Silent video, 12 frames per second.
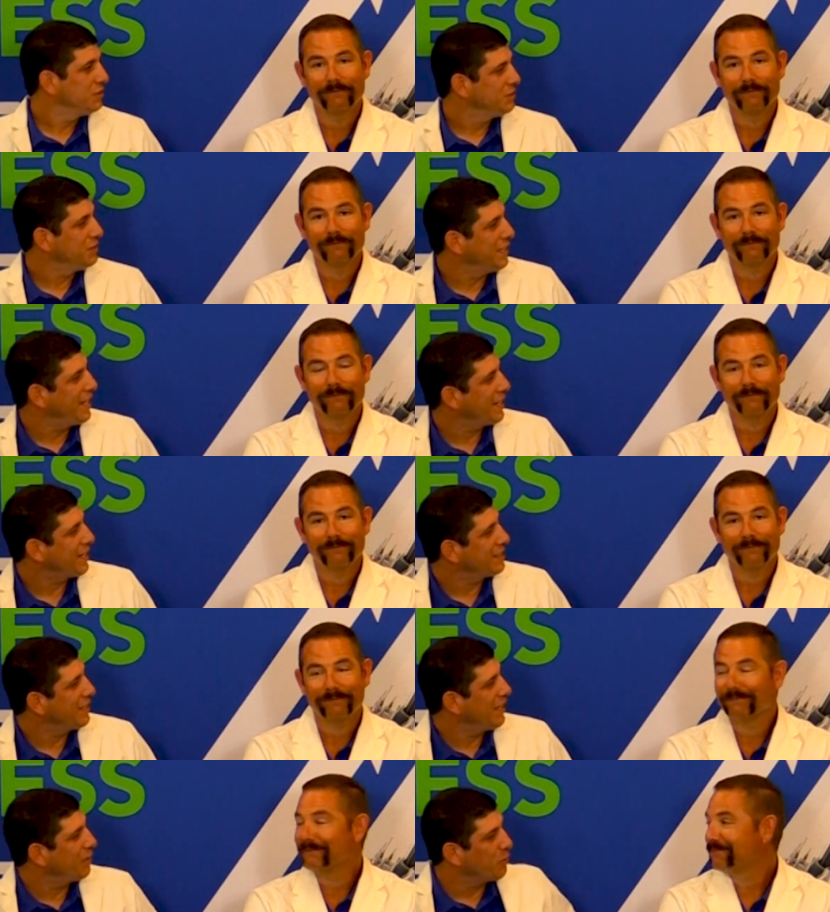Speaker 1: Today I got
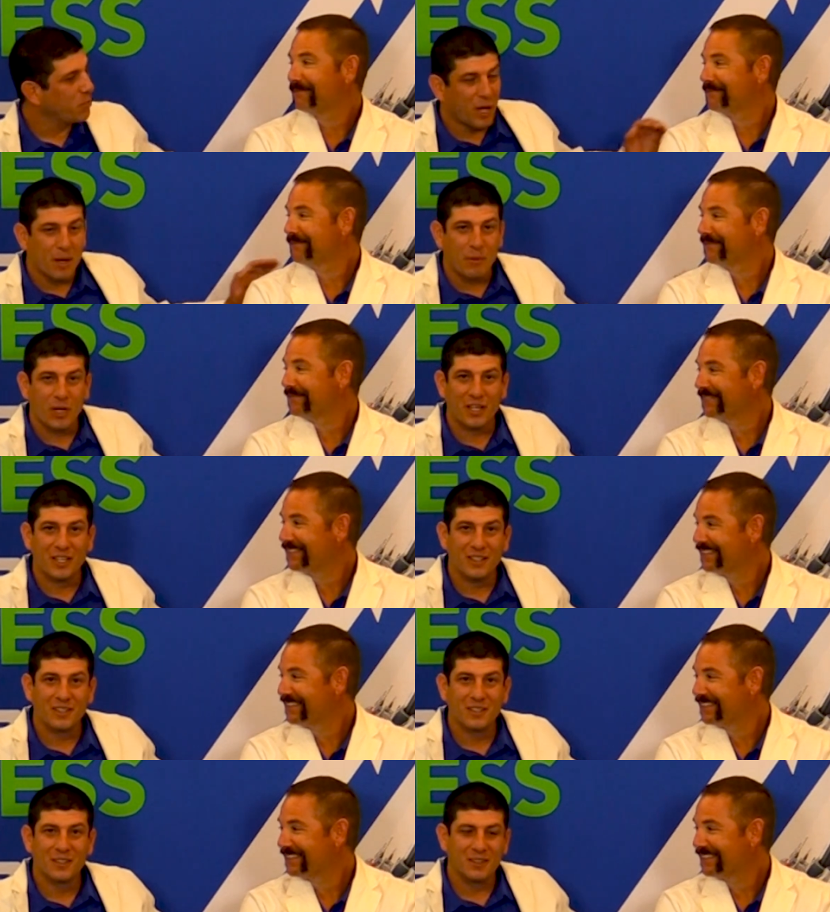to hang with my
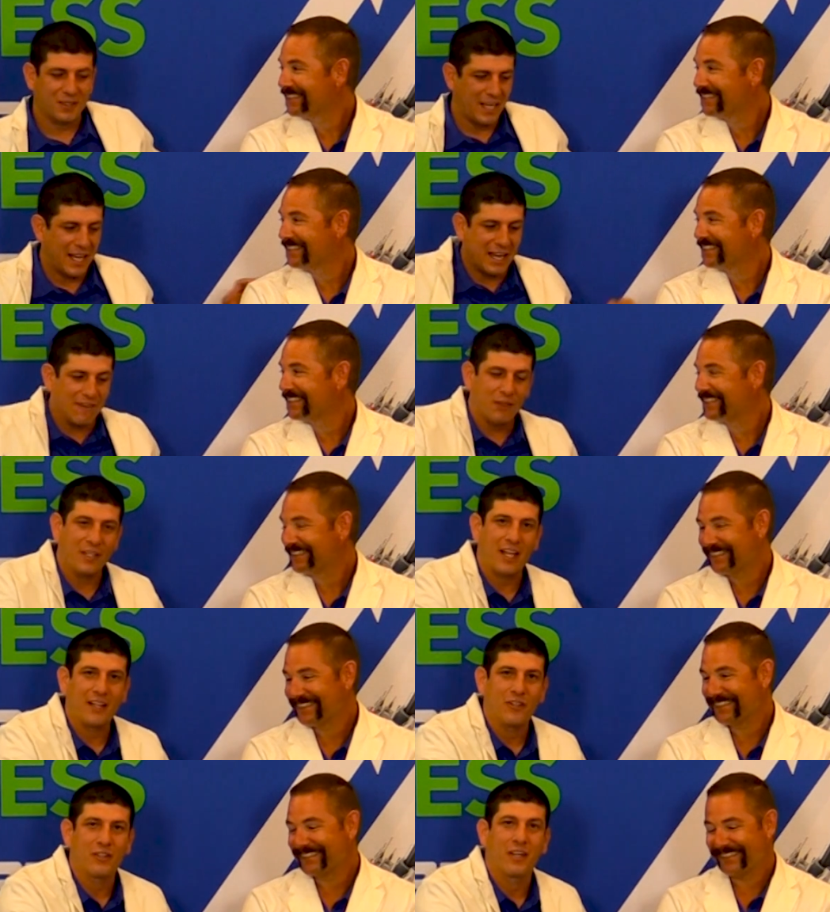buddy. Every
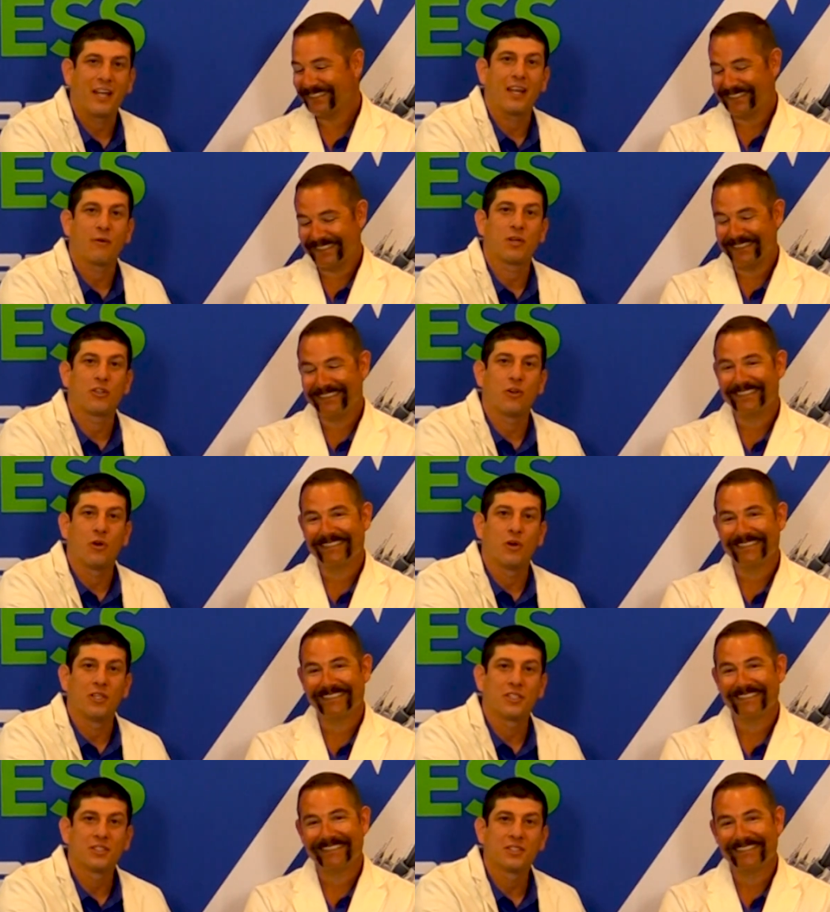day you could hang with
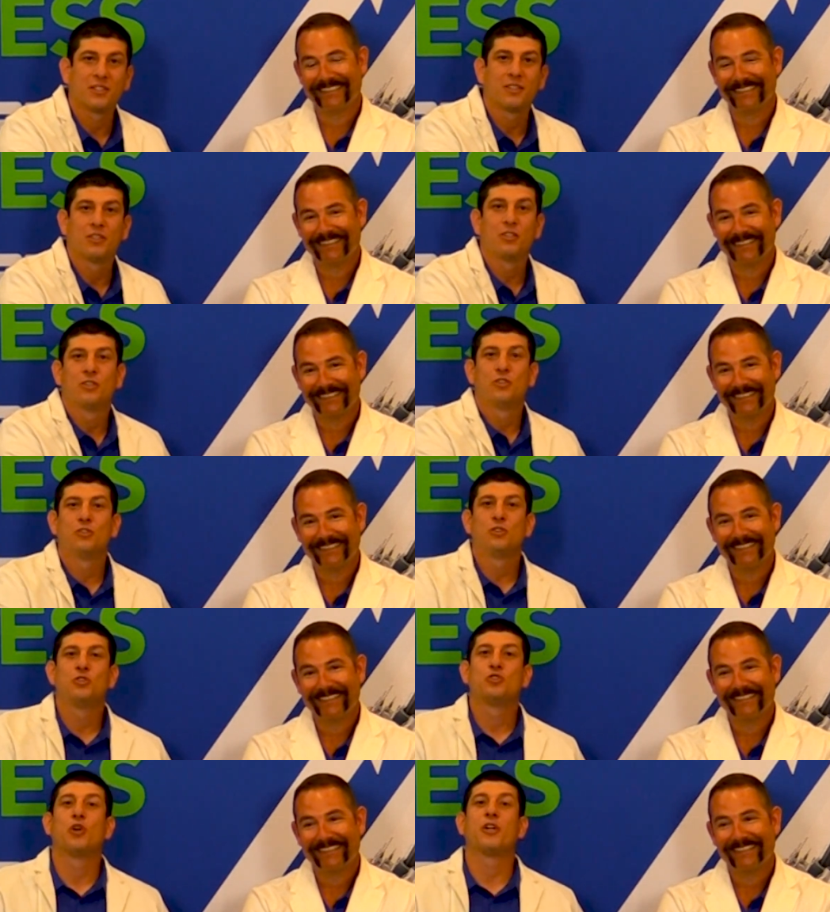yours.
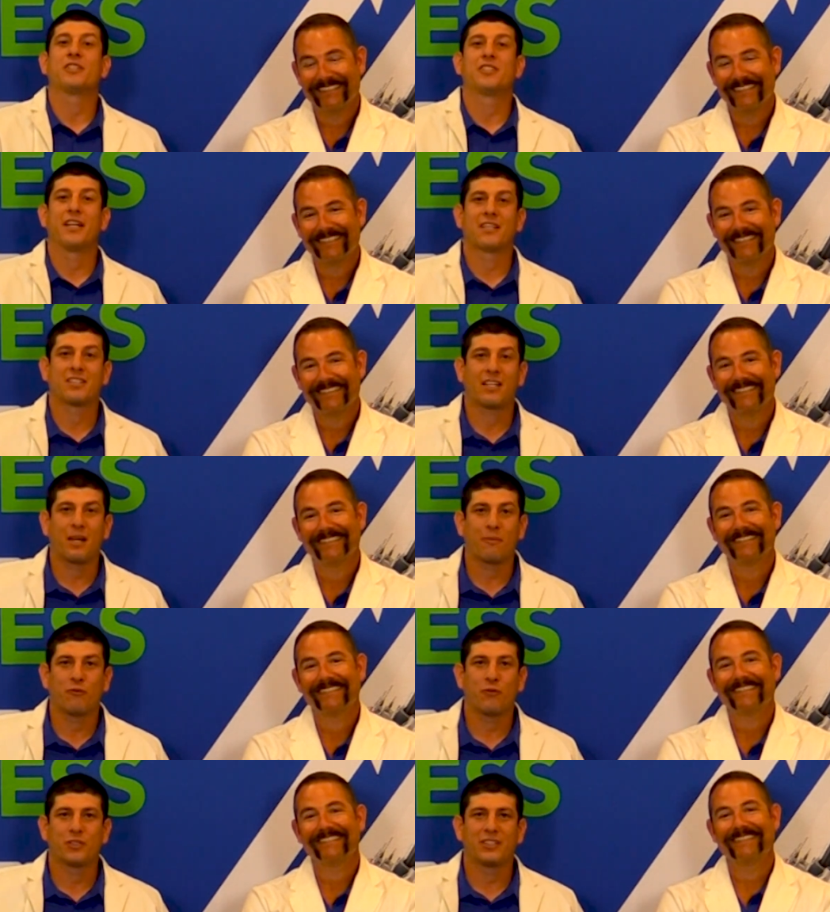Join us next
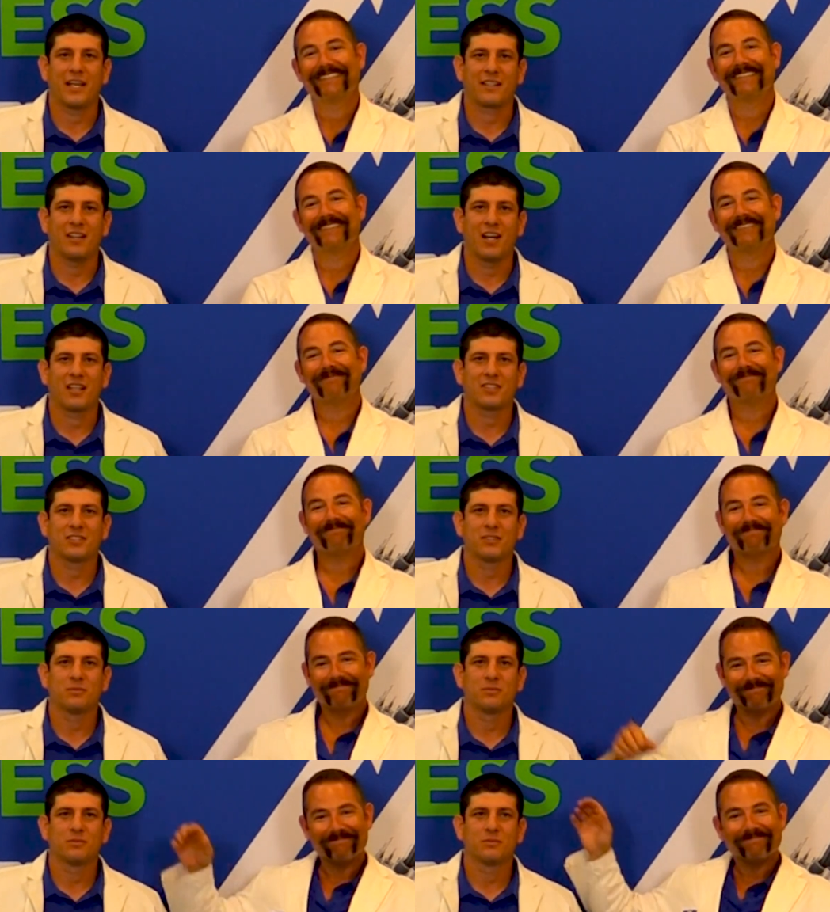time for Tech Talks.
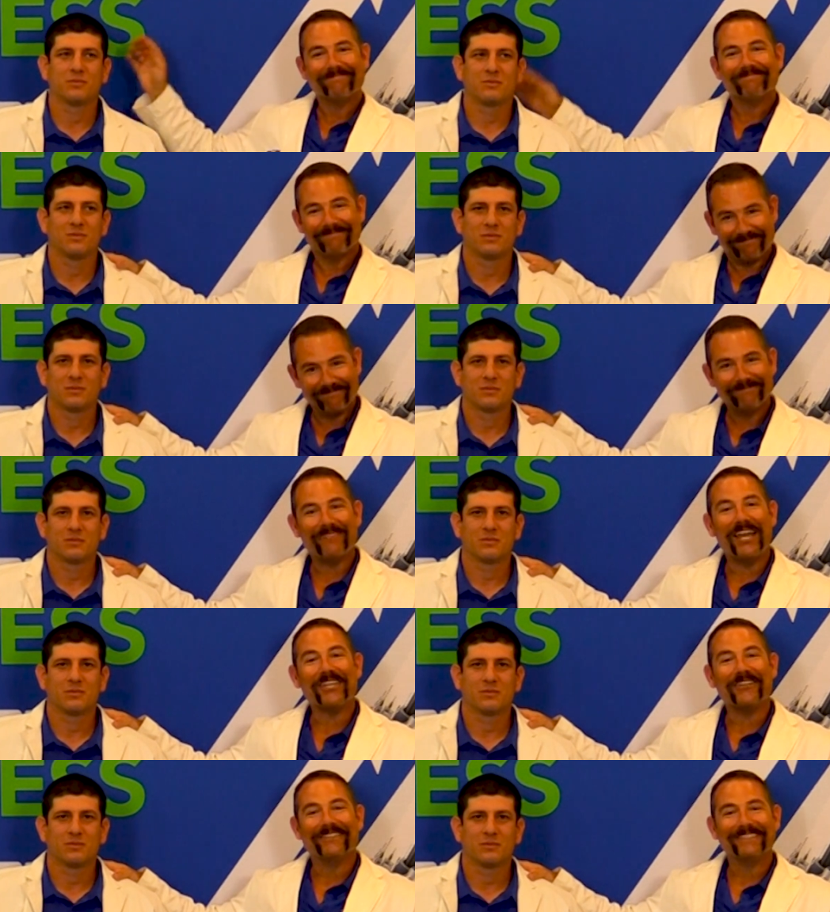
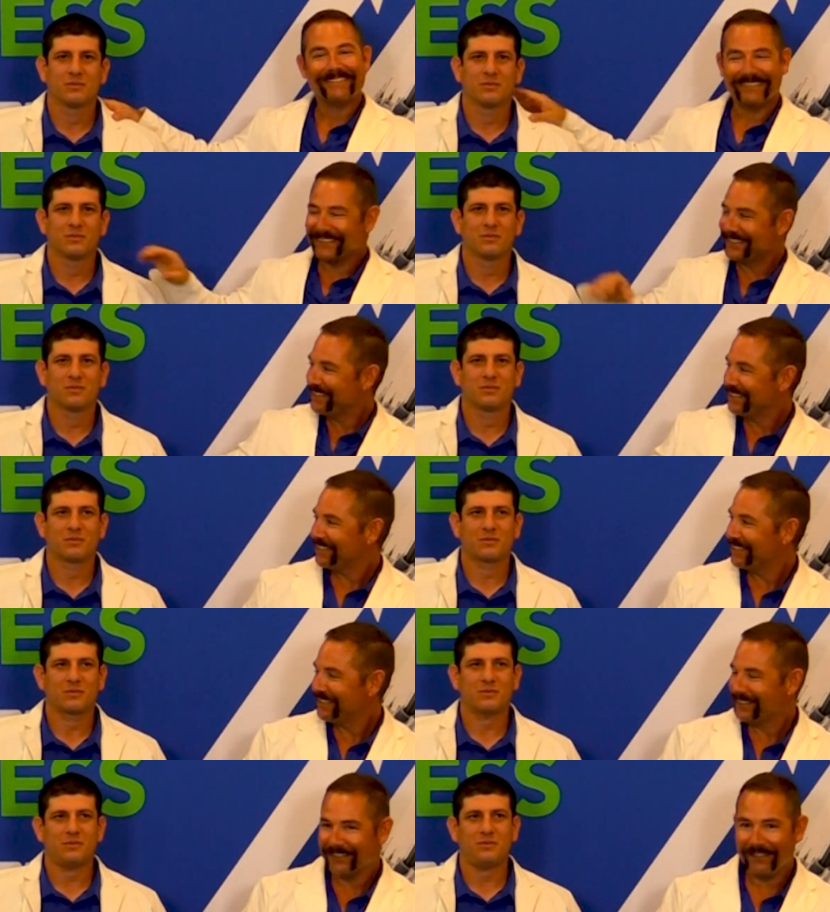Thank you.
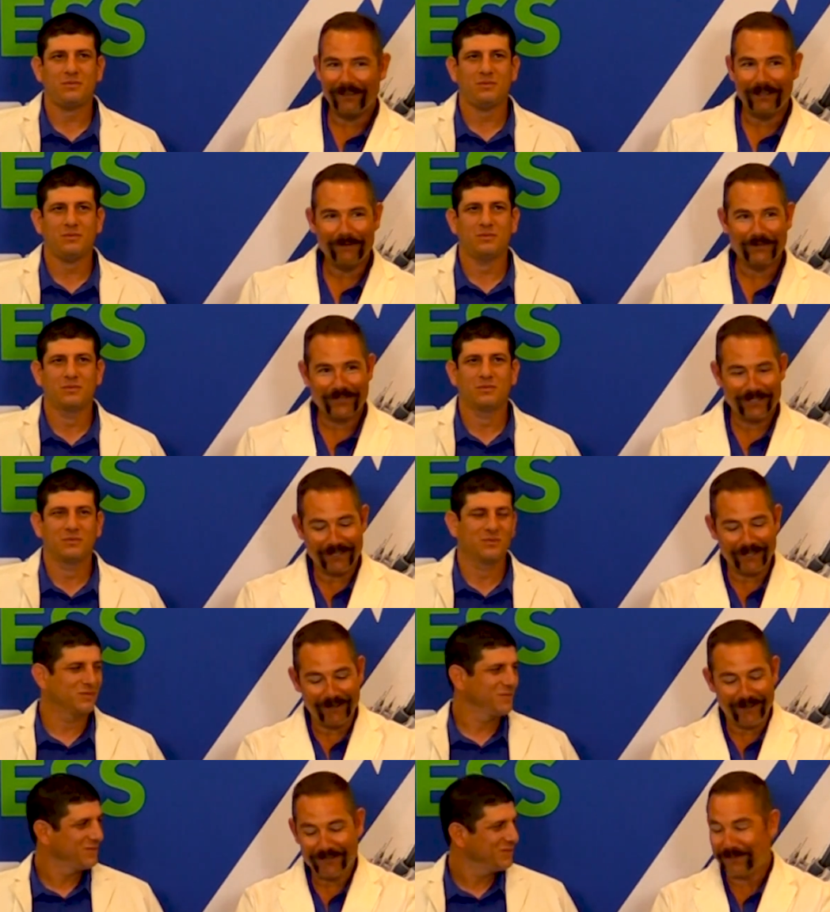Oh, that was
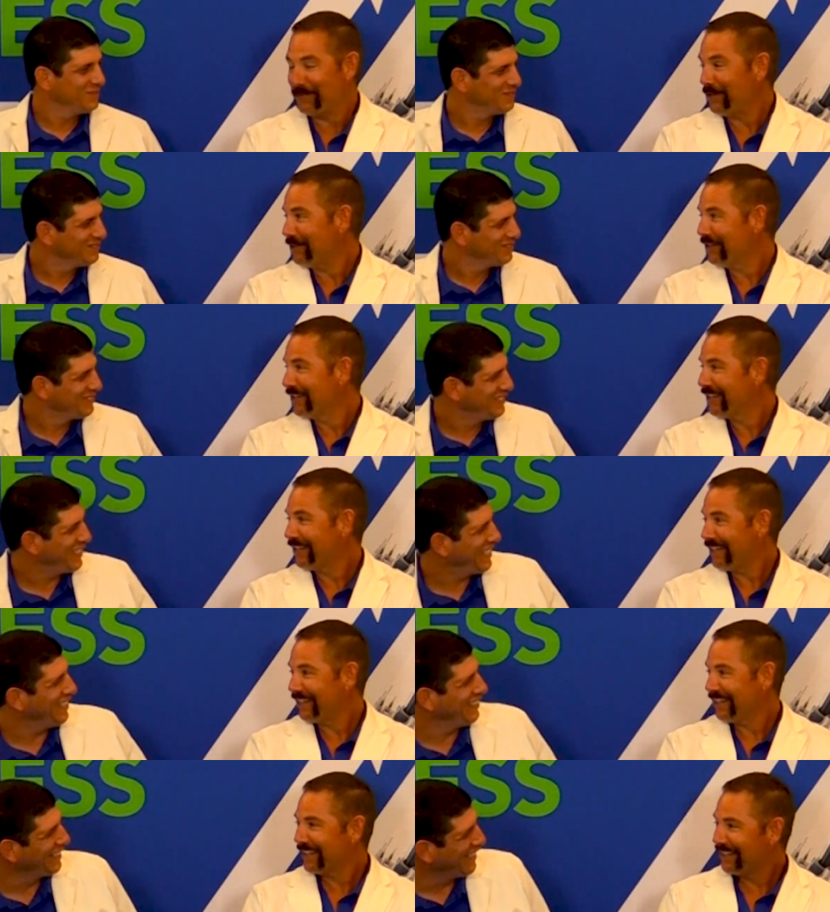stinking awesome, dude. Hell